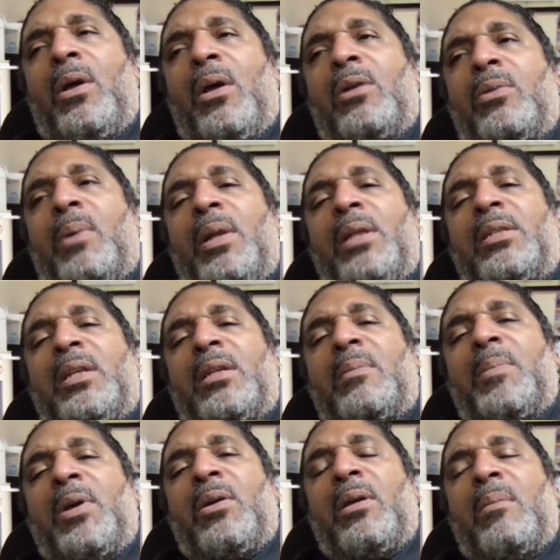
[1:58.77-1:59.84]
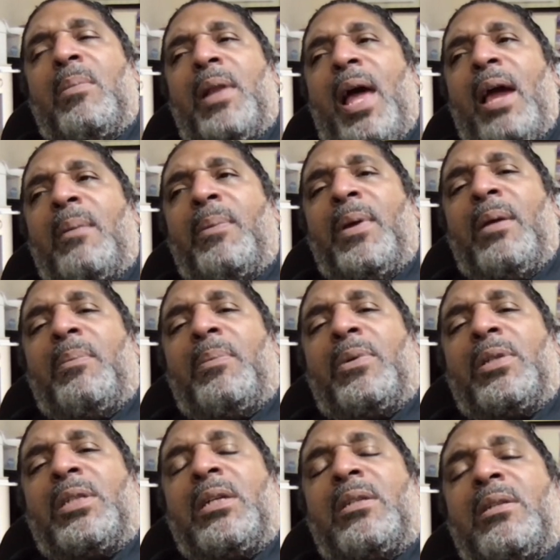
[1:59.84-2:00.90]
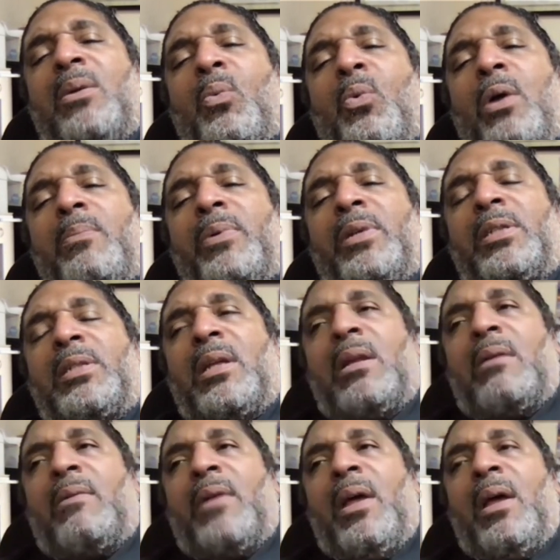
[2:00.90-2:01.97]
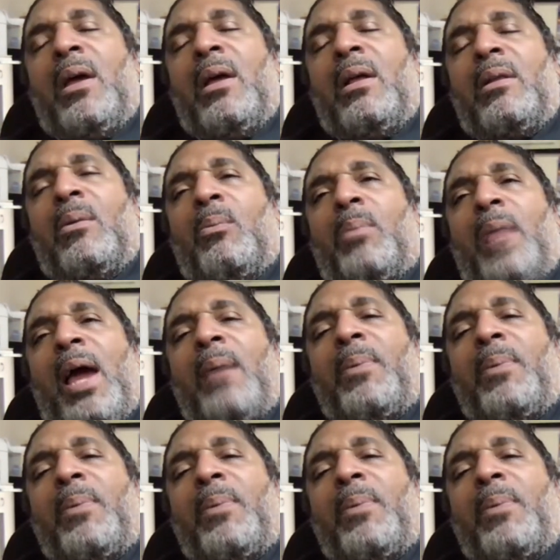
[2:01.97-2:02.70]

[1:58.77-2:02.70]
26 million black people, 61% of the black